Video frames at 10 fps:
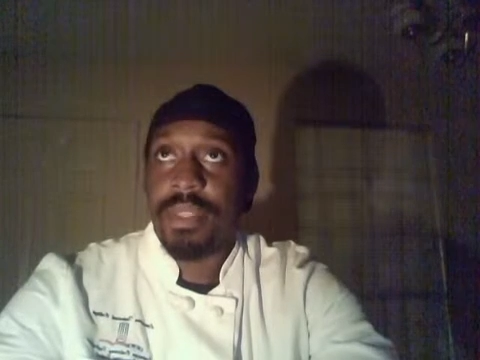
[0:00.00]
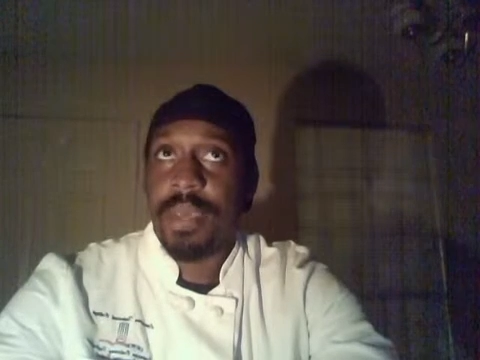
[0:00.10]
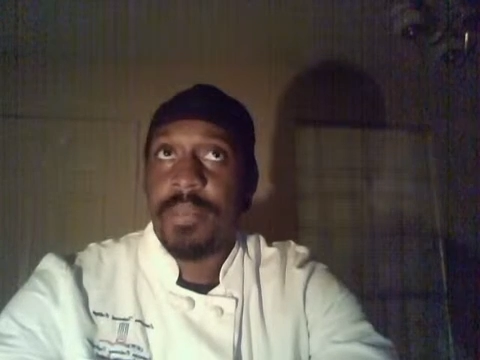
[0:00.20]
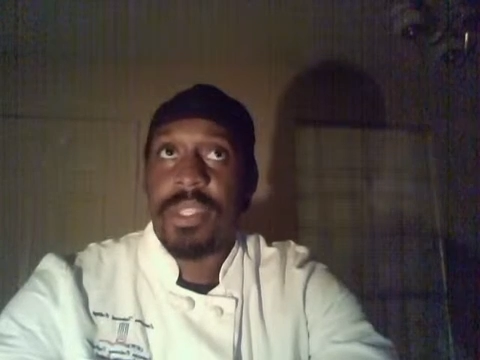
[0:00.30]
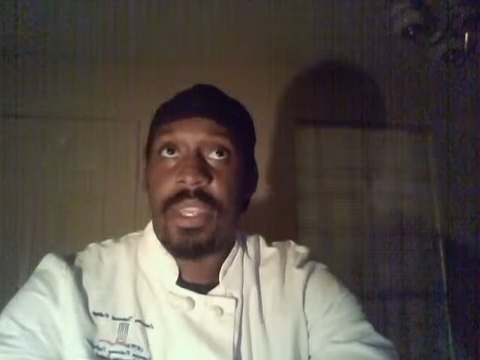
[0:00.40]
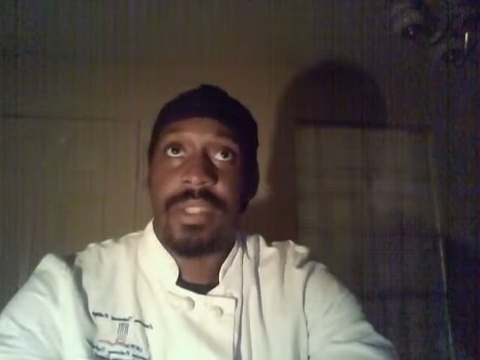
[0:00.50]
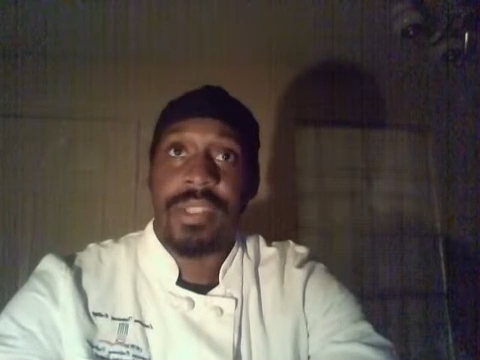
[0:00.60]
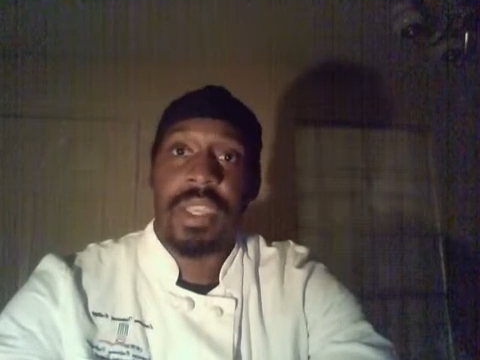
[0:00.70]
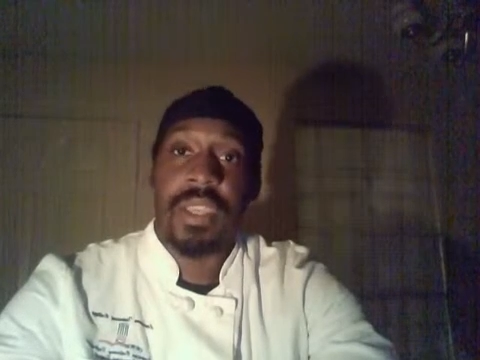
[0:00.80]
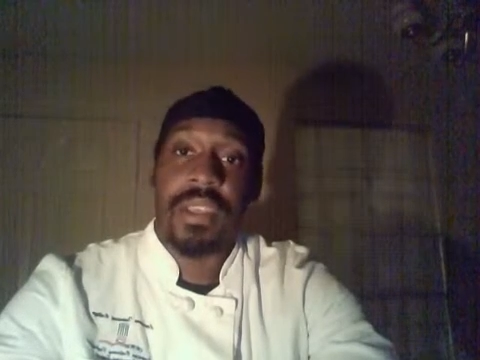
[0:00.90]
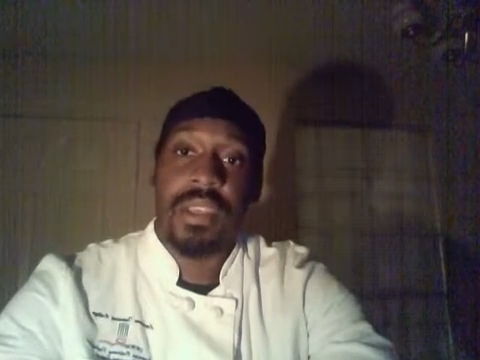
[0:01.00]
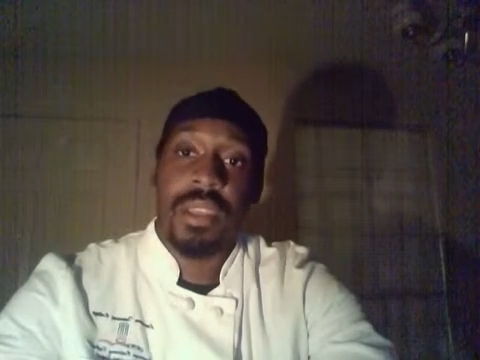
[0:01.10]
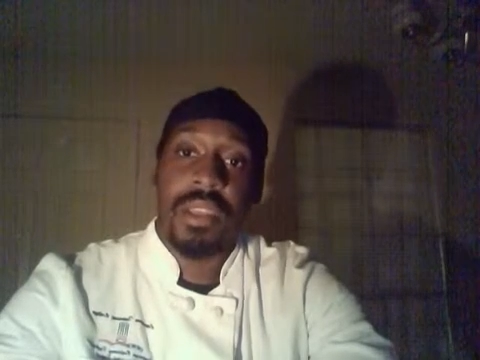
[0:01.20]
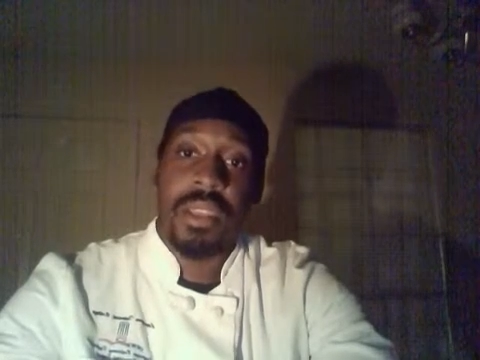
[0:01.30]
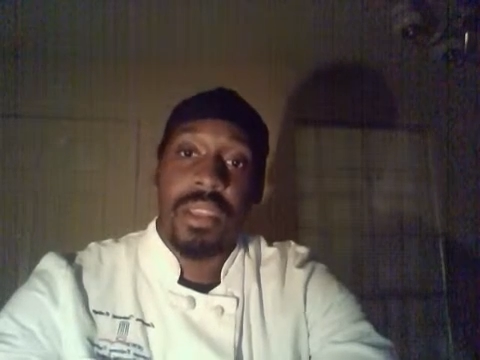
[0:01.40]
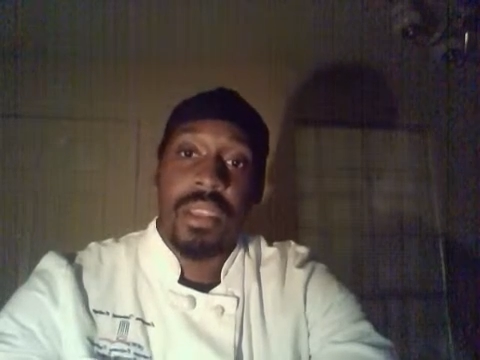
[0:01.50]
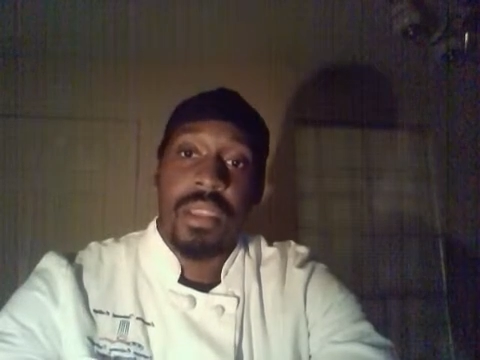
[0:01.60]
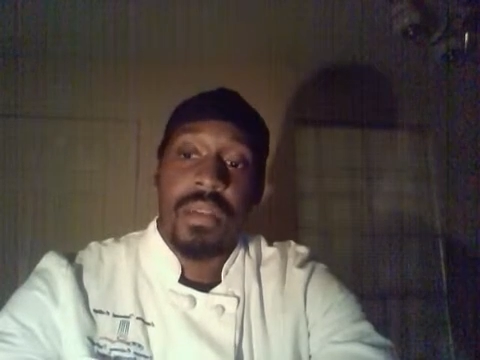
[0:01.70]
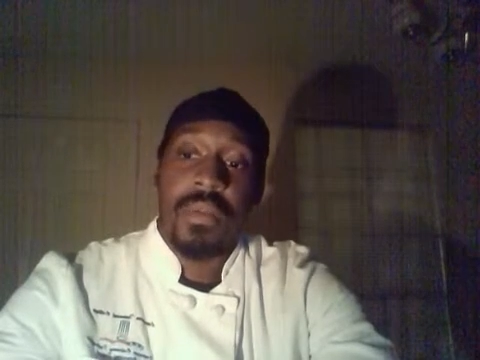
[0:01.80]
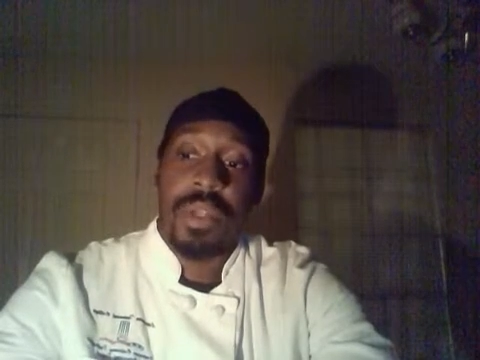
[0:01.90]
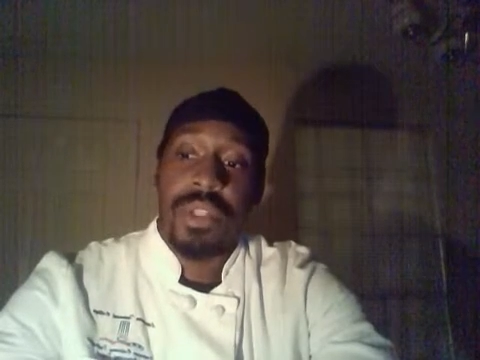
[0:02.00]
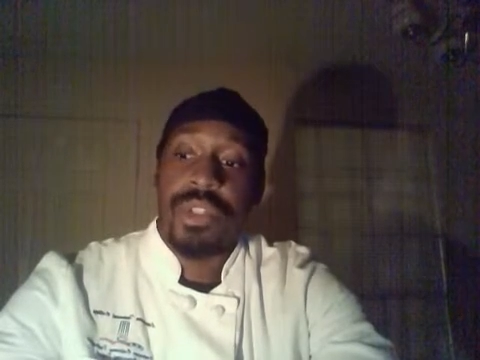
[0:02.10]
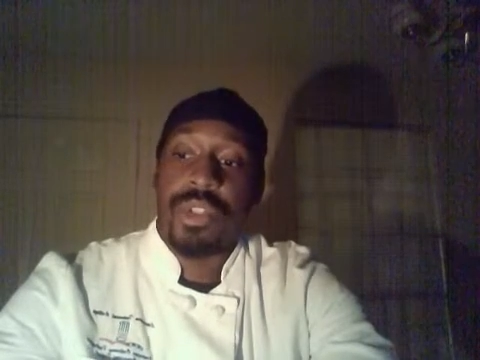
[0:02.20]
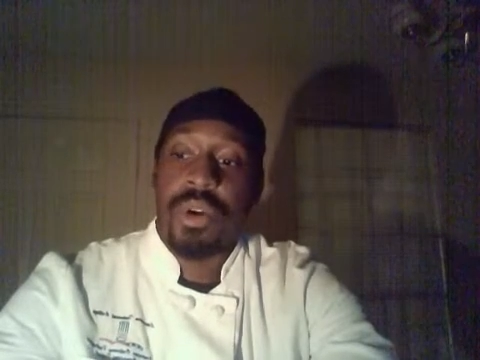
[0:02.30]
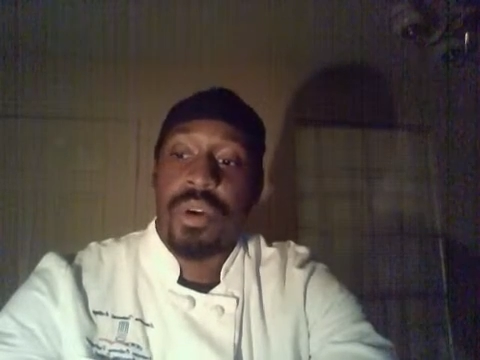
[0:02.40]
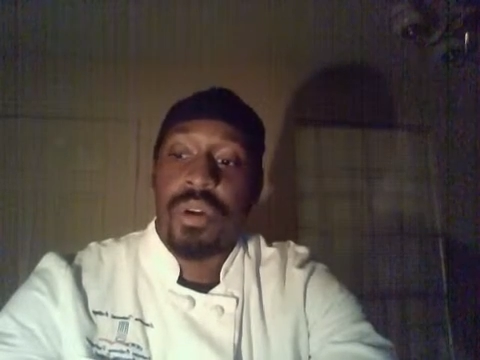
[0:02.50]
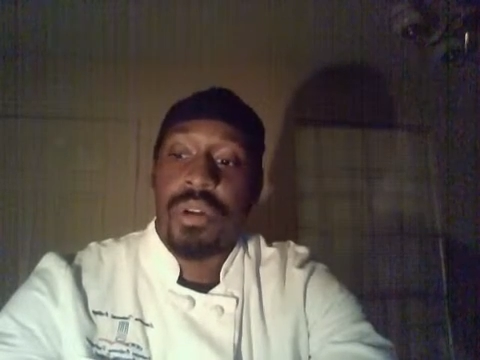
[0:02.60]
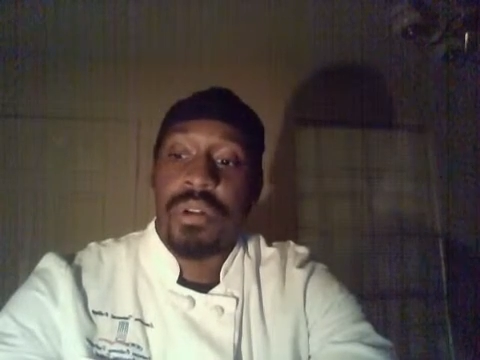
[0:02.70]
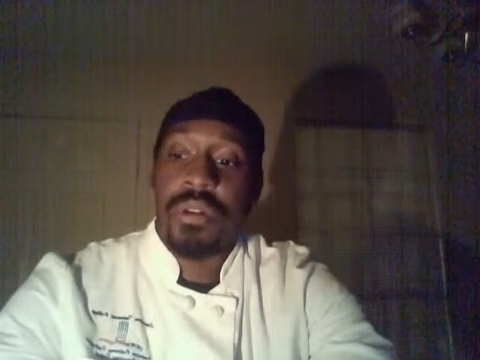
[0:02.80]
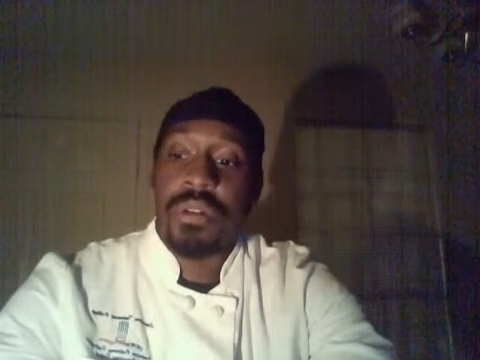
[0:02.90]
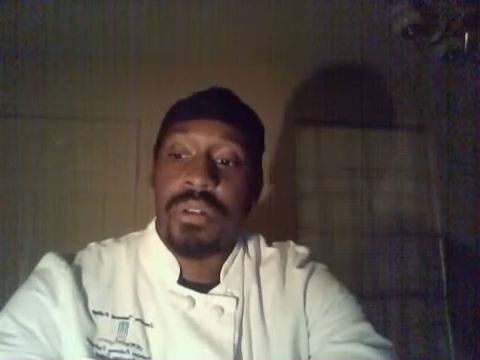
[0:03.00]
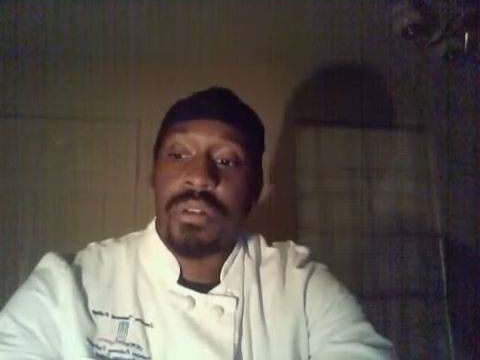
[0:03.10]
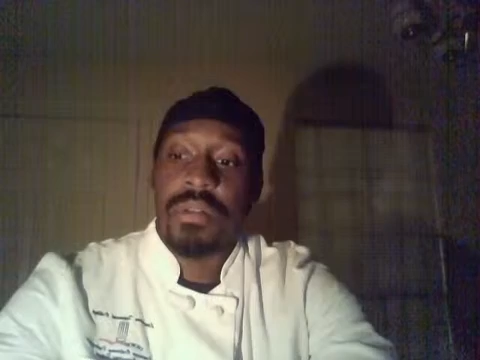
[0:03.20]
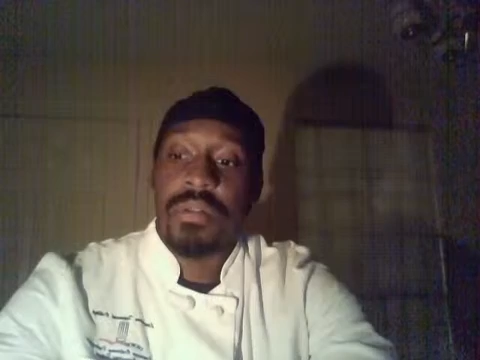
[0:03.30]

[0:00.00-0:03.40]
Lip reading: hepatitis A, which are